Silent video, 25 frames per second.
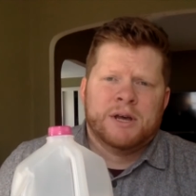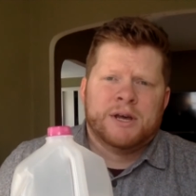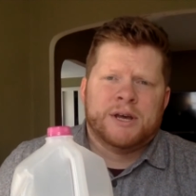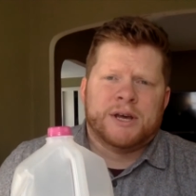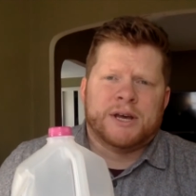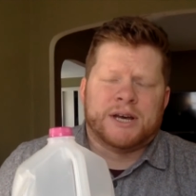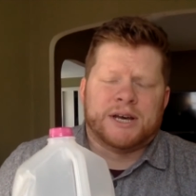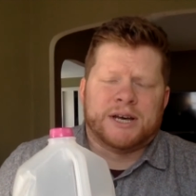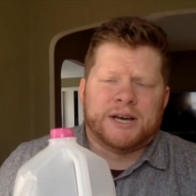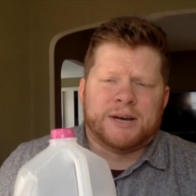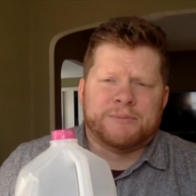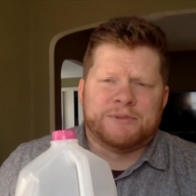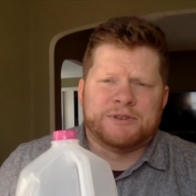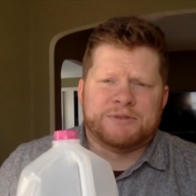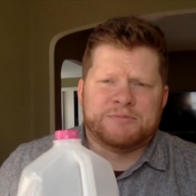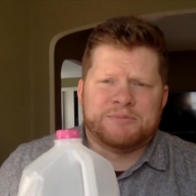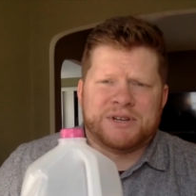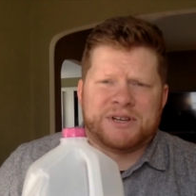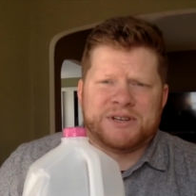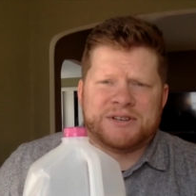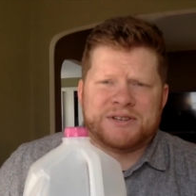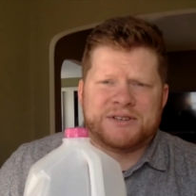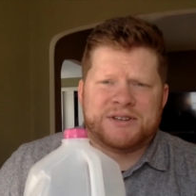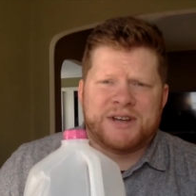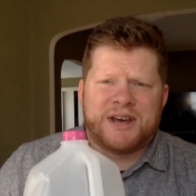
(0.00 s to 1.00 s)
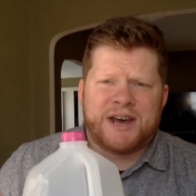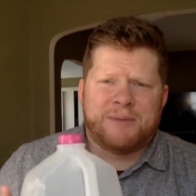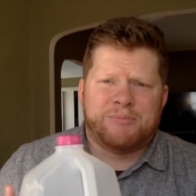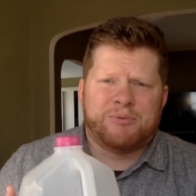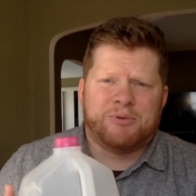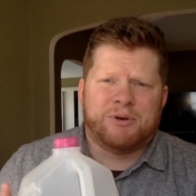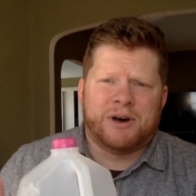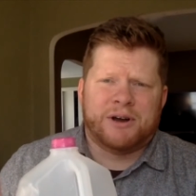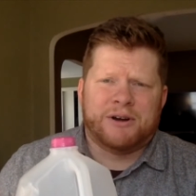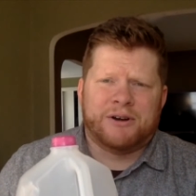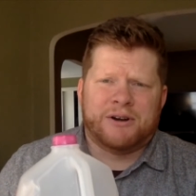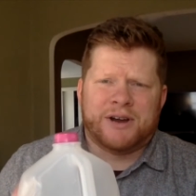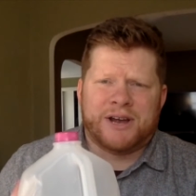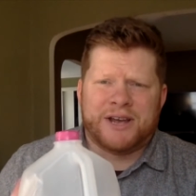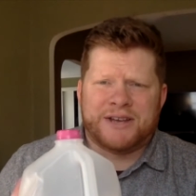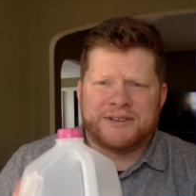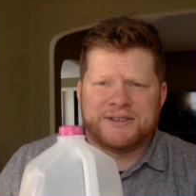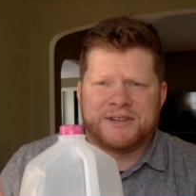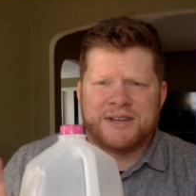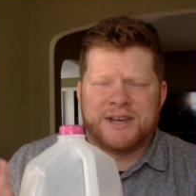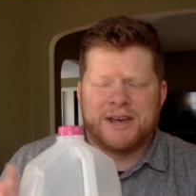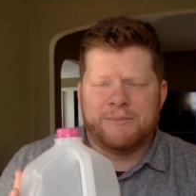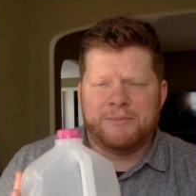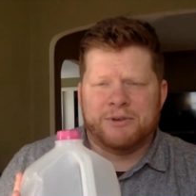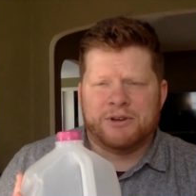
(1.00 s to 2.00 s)
is because tap water has
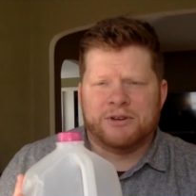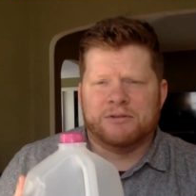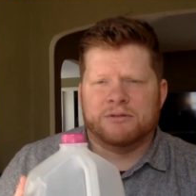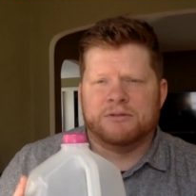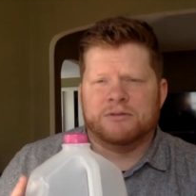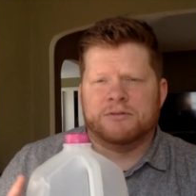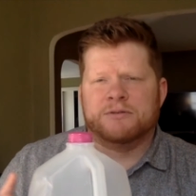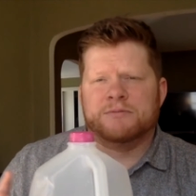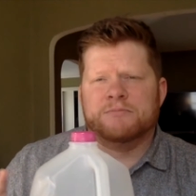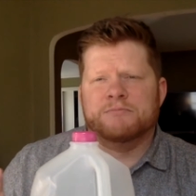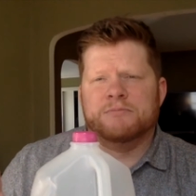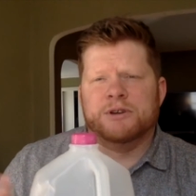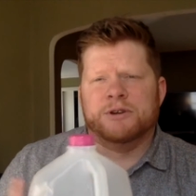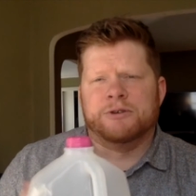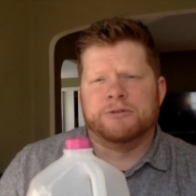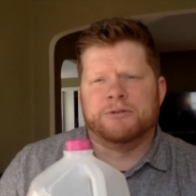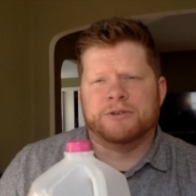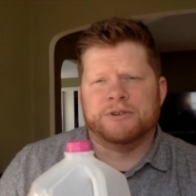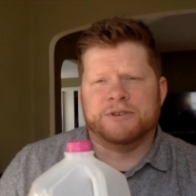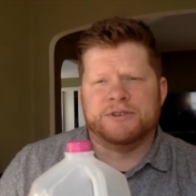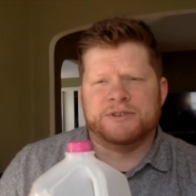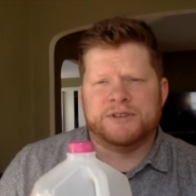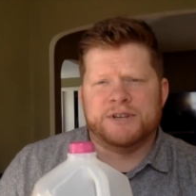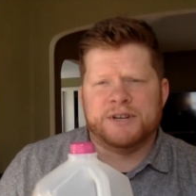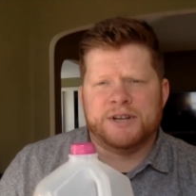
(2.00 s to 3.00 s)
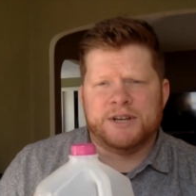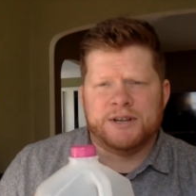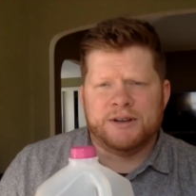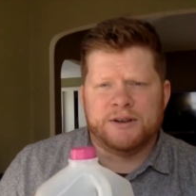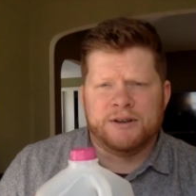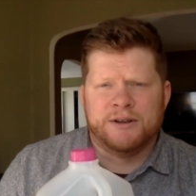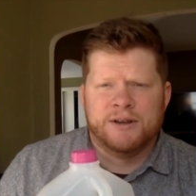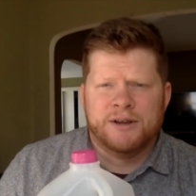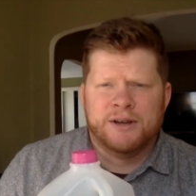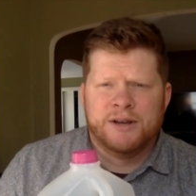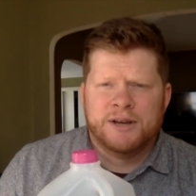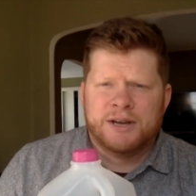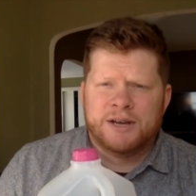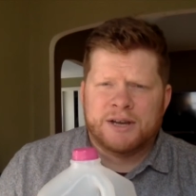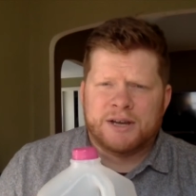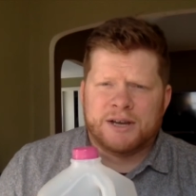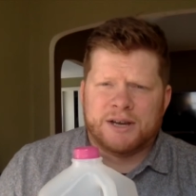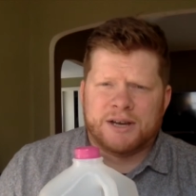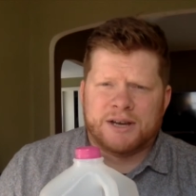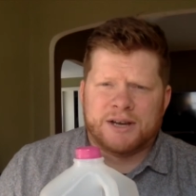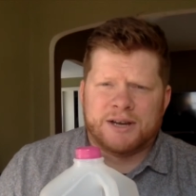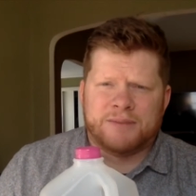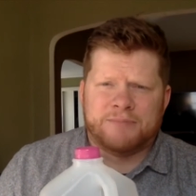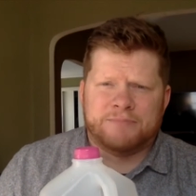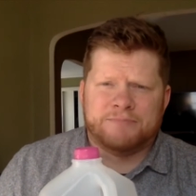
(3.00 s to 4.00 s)
chemicals, minerals in it
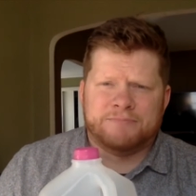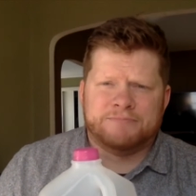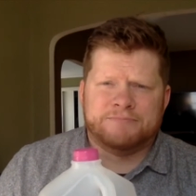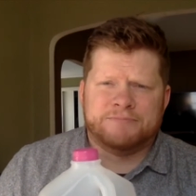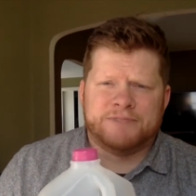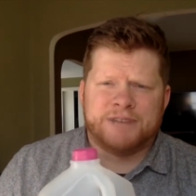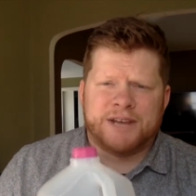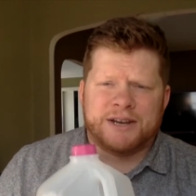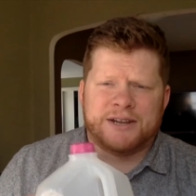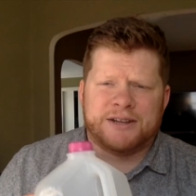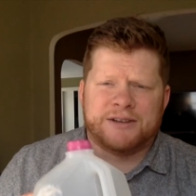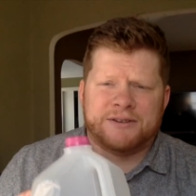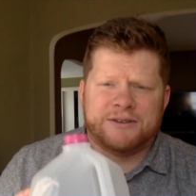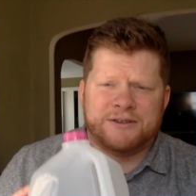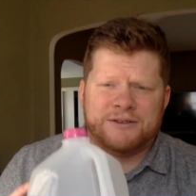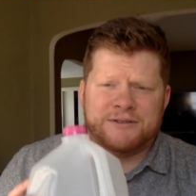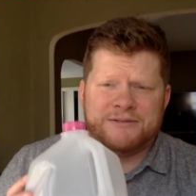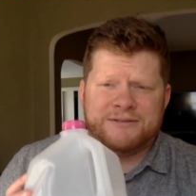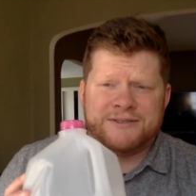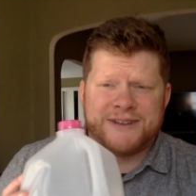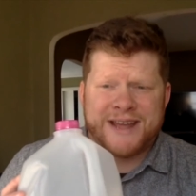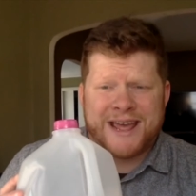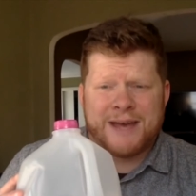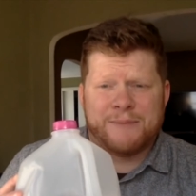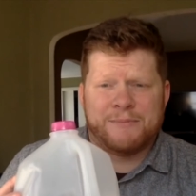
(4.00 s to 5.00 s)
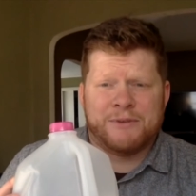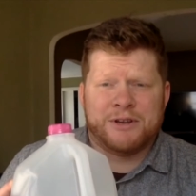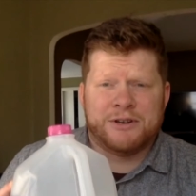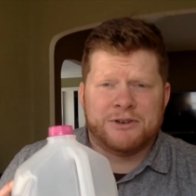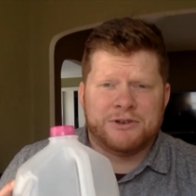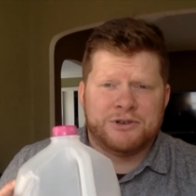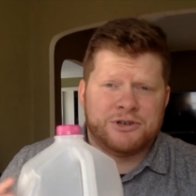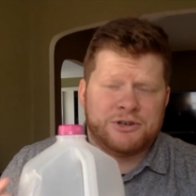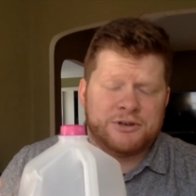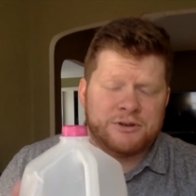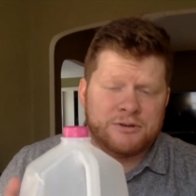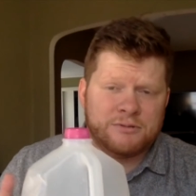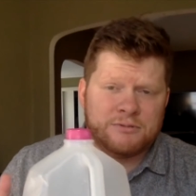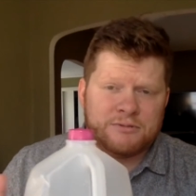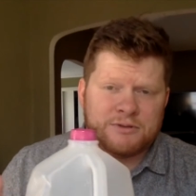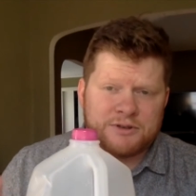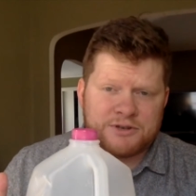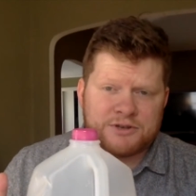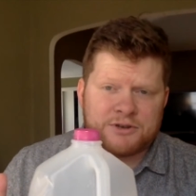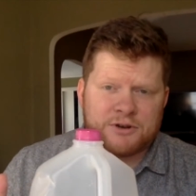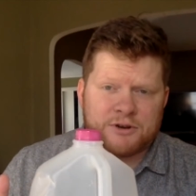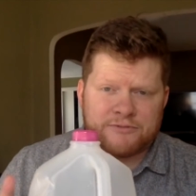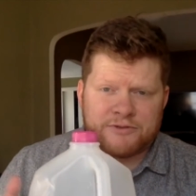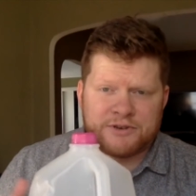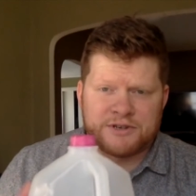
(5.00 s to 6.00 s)
that could damage the
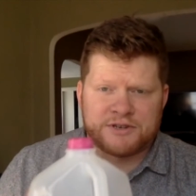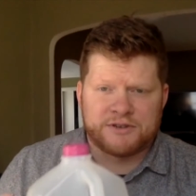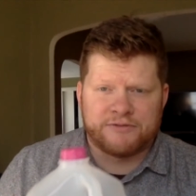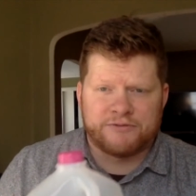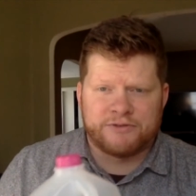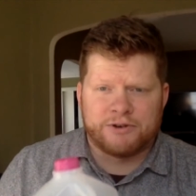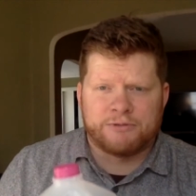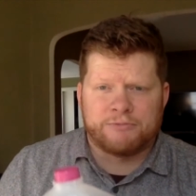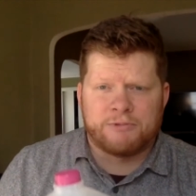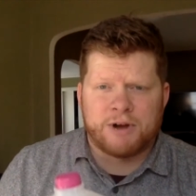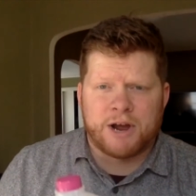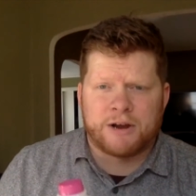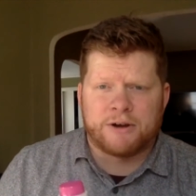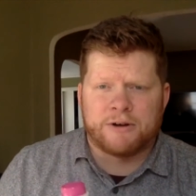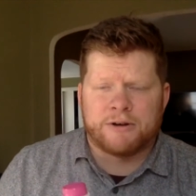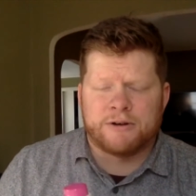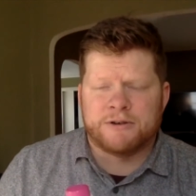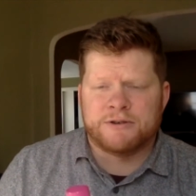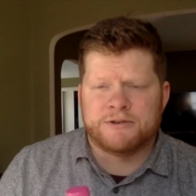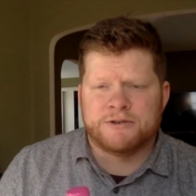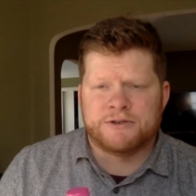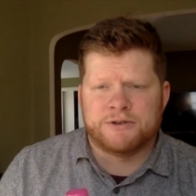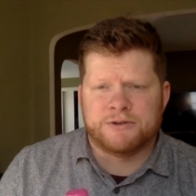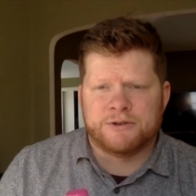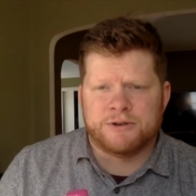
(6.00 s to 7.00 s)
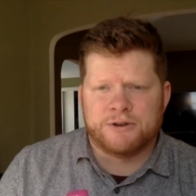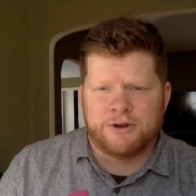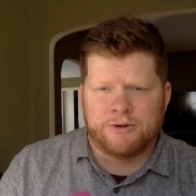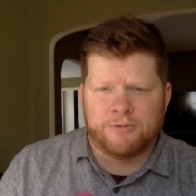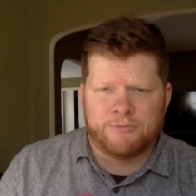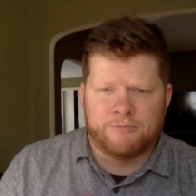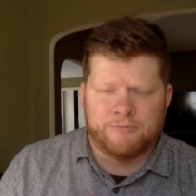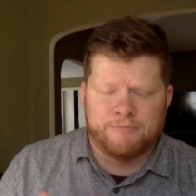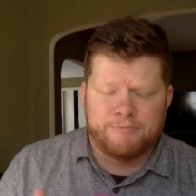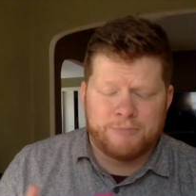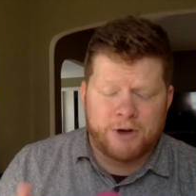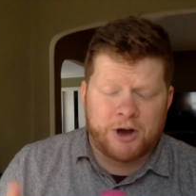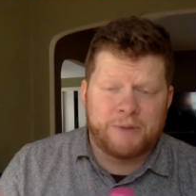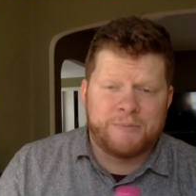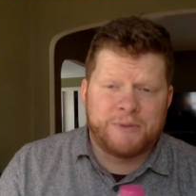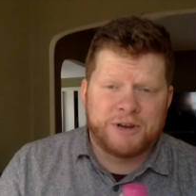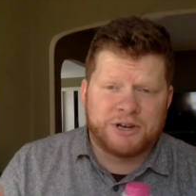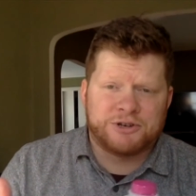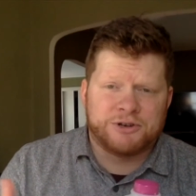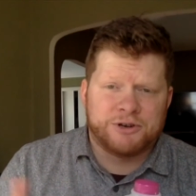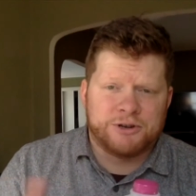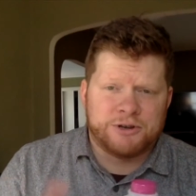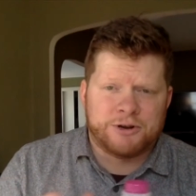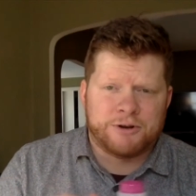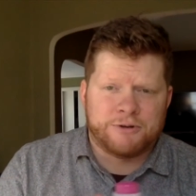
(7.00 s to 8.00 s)
surface of your record. So you want to make
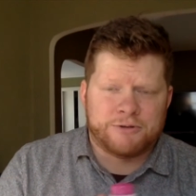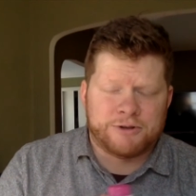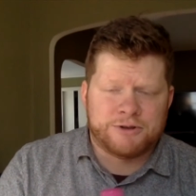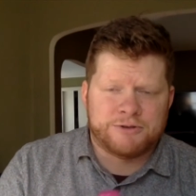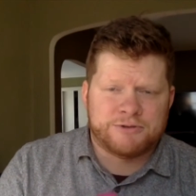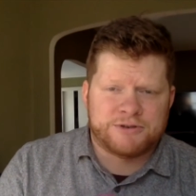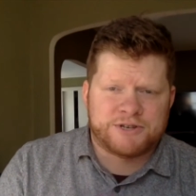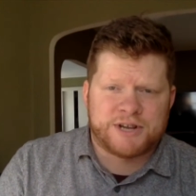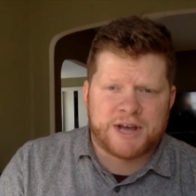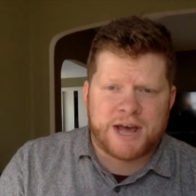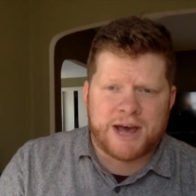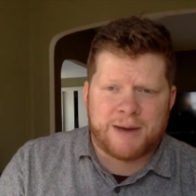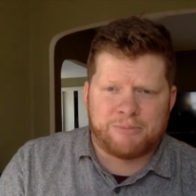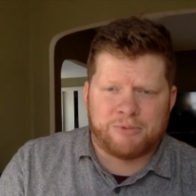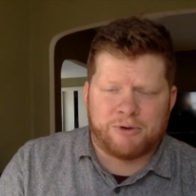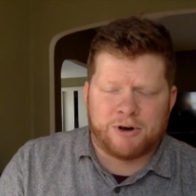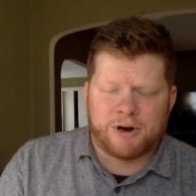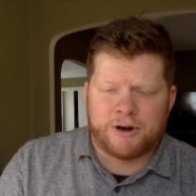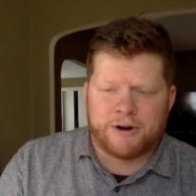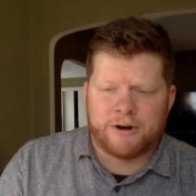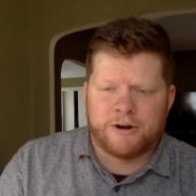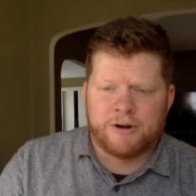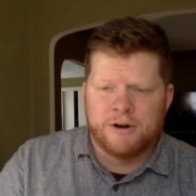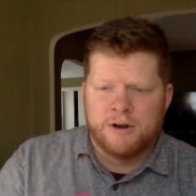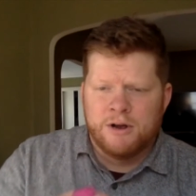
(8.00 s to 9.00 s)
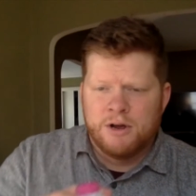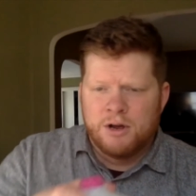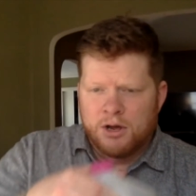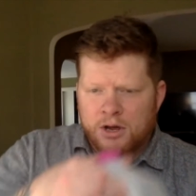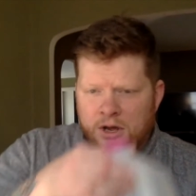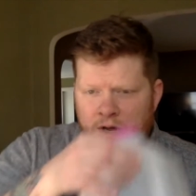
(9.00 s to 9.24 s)
sure you don't use tap water.